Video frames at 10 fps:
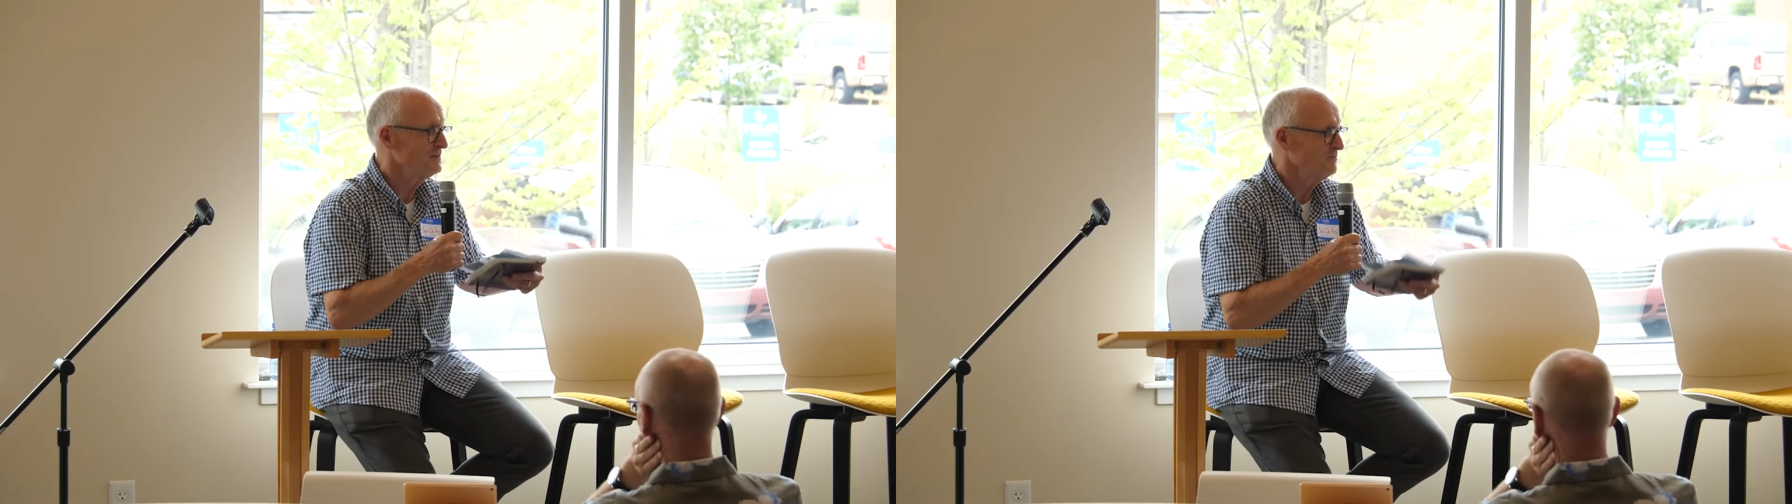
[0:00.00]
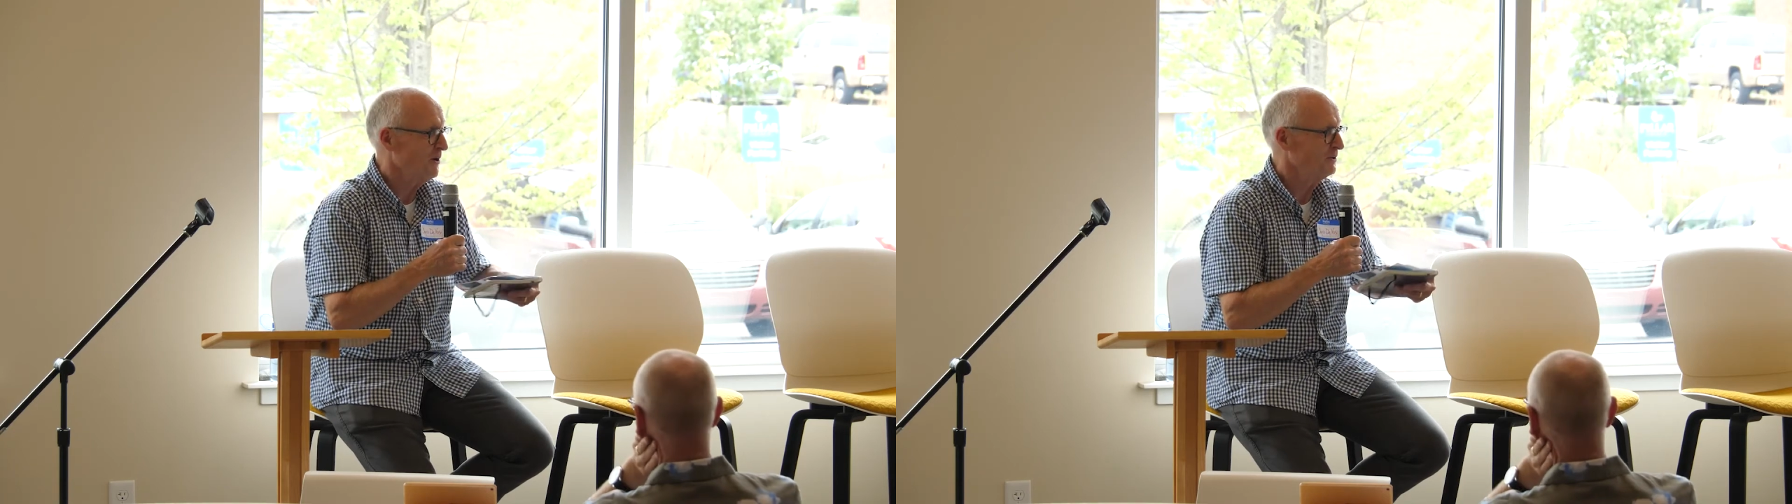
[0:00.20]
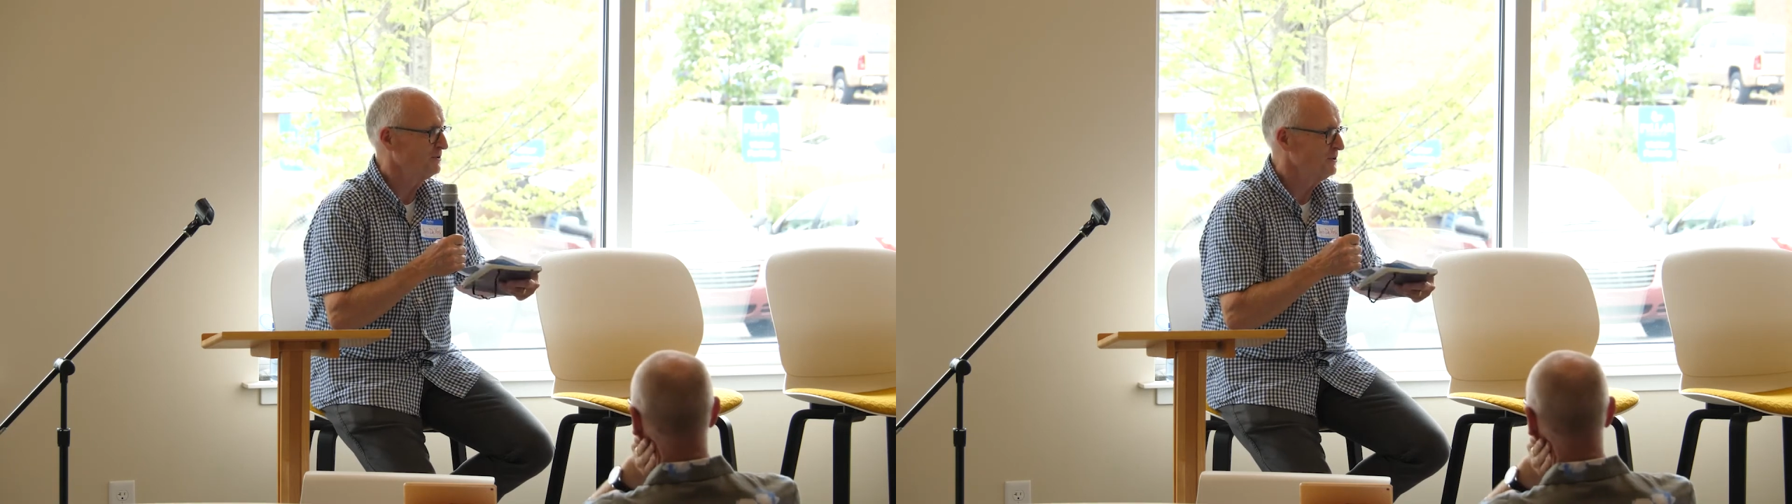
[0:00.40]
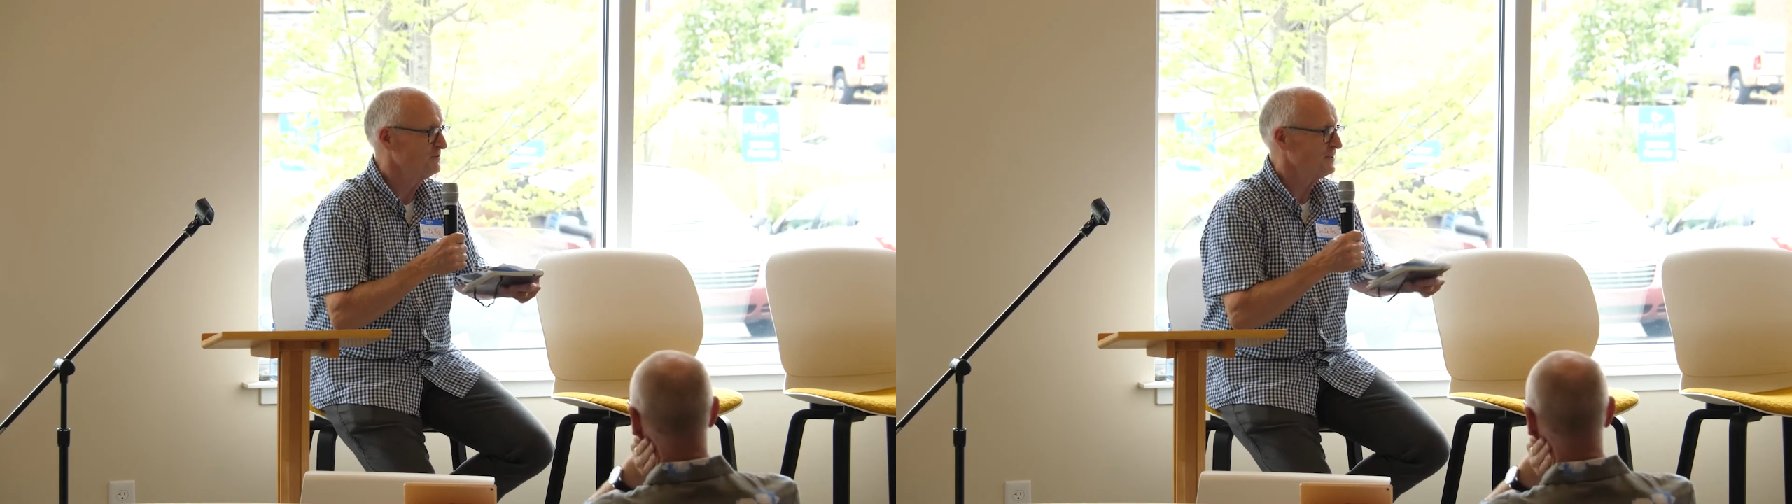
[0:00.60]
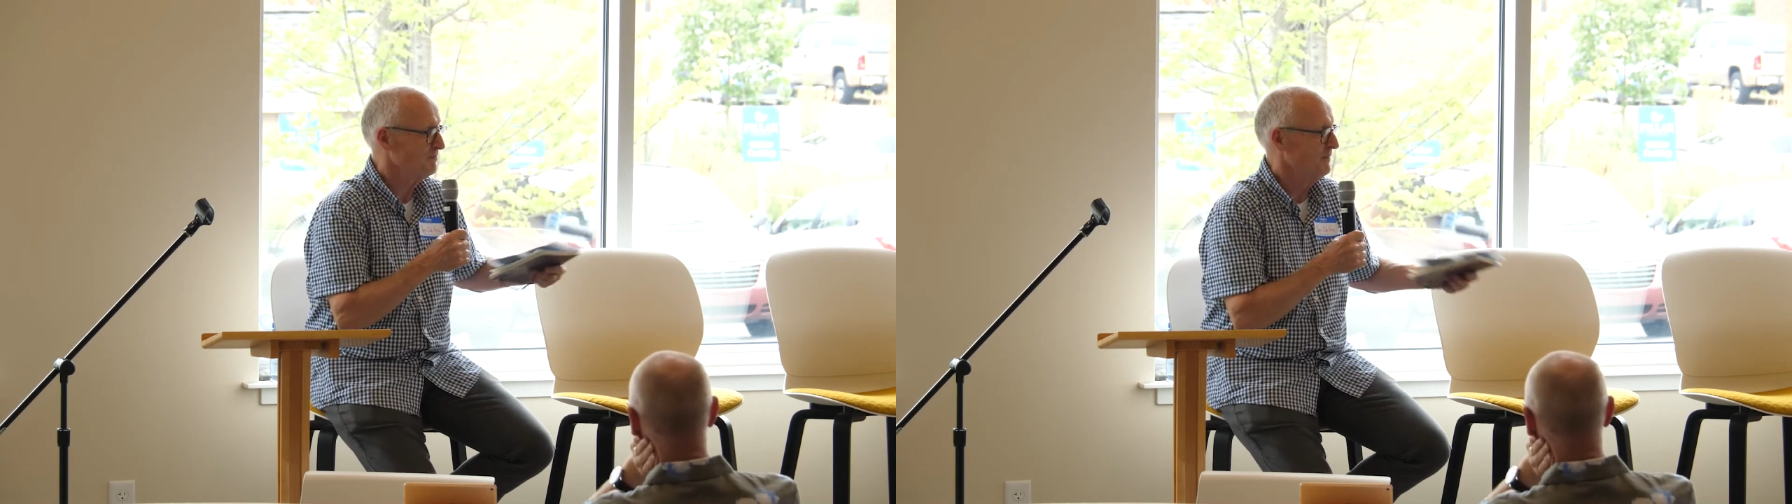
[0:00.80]
small
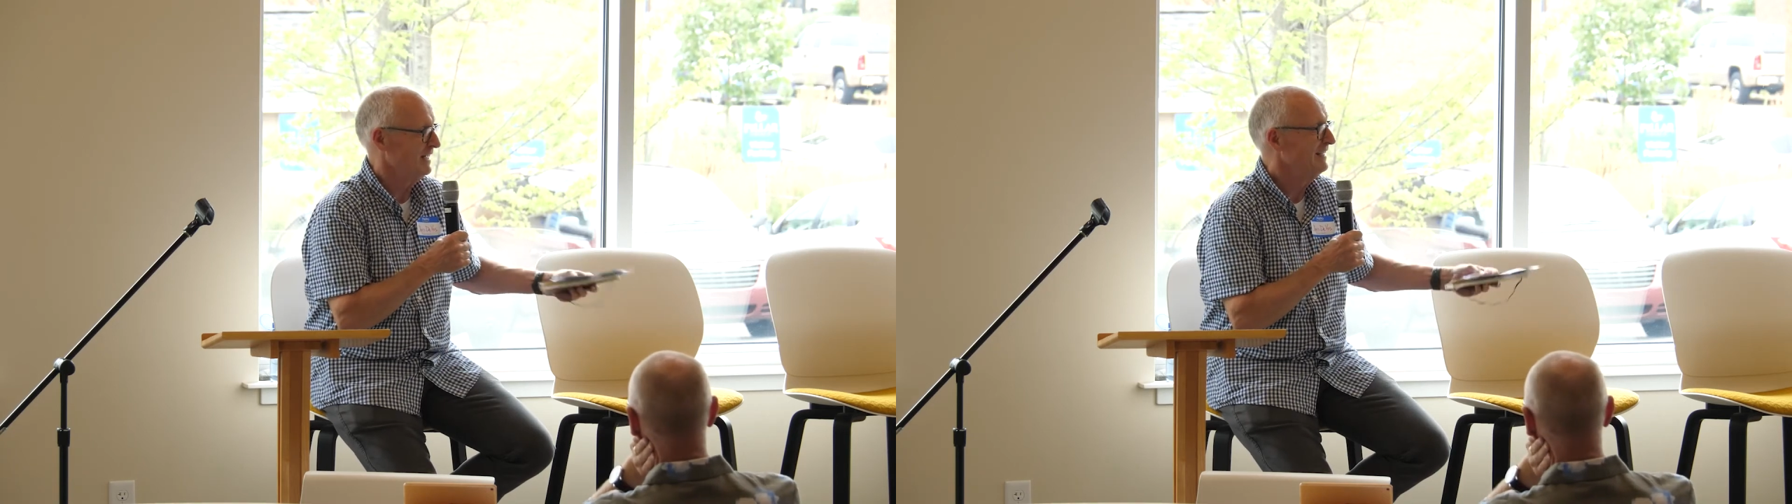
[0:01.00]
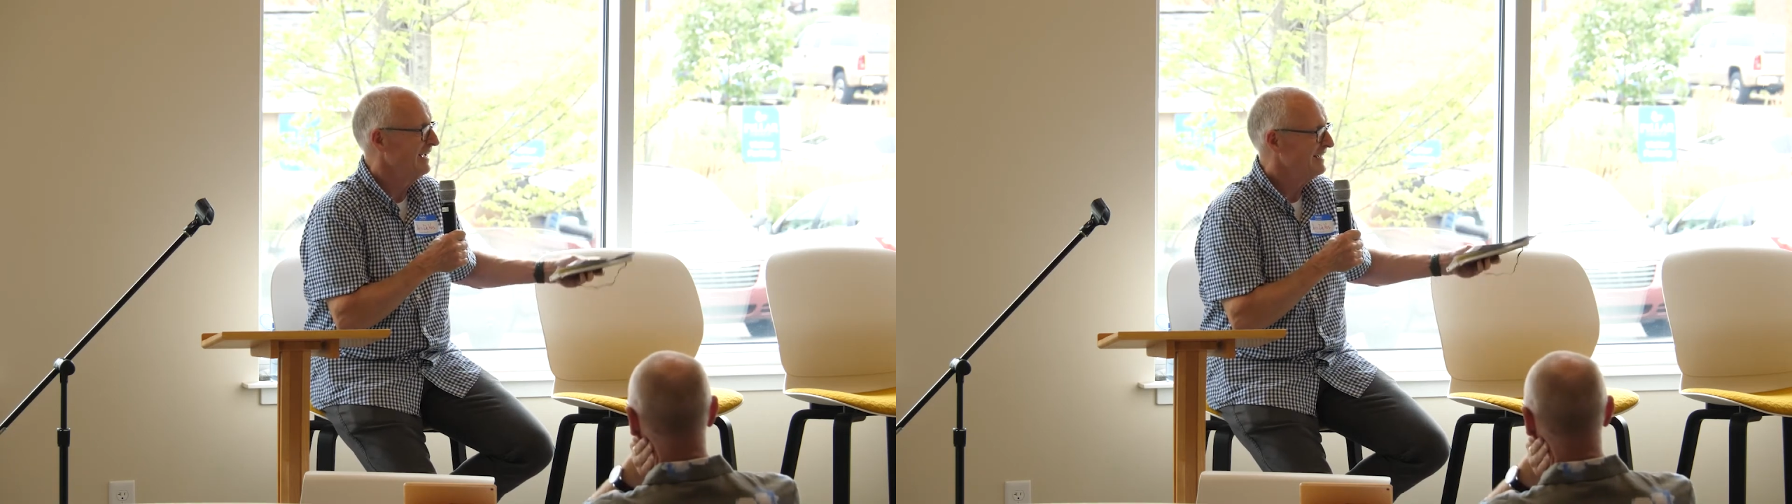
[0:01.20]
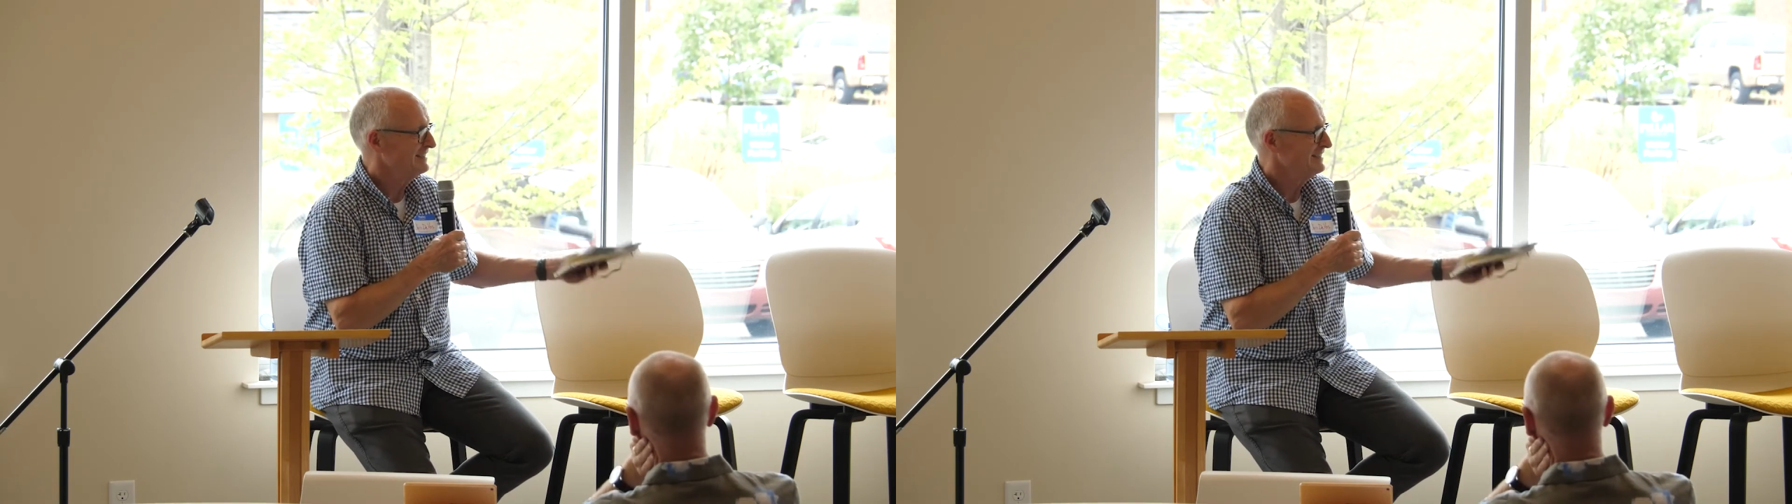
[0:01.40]
groups that met